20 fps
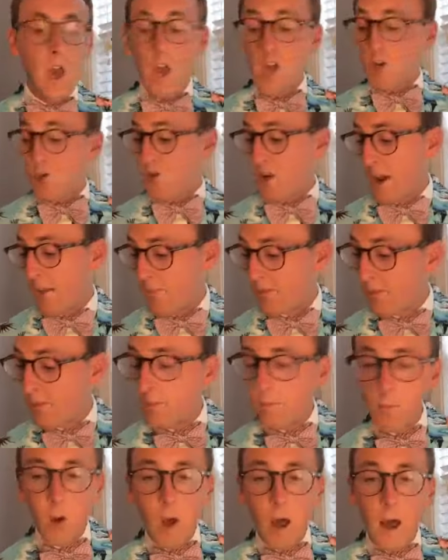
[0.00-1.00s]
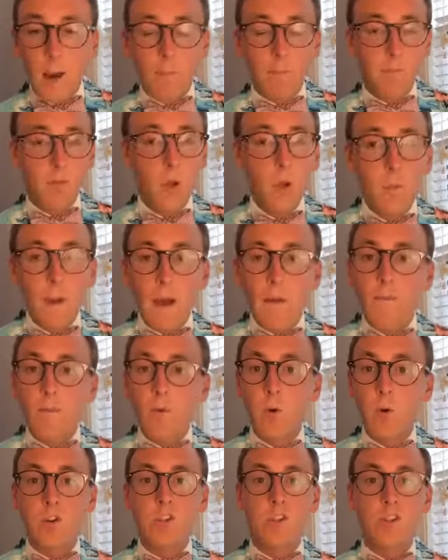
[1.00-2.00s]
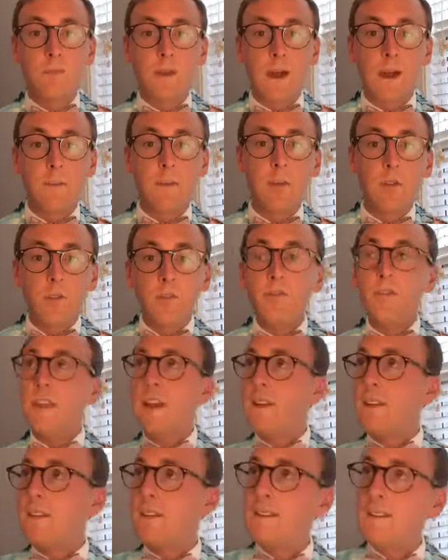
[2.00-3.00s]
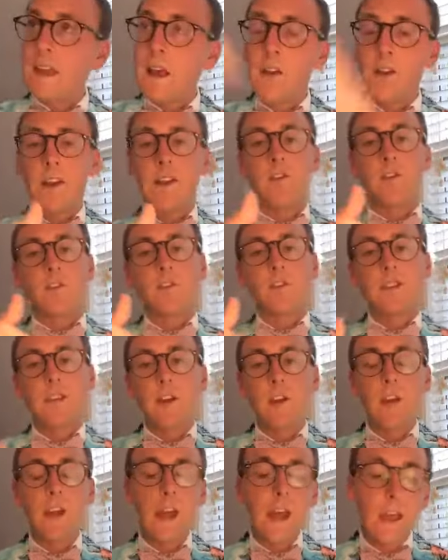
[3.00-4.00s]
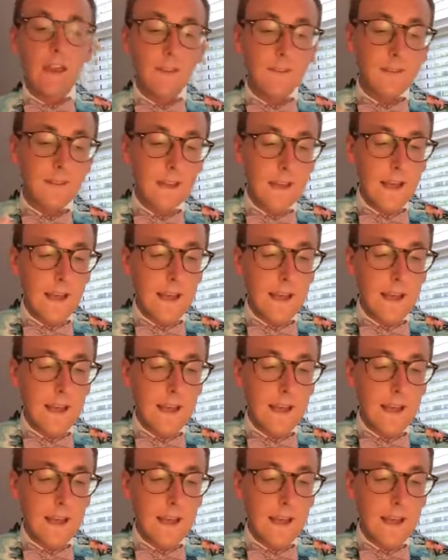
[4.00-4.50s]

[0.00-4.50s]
Strap some um, two by fours to the bottom of your feet. Sail down your staircase.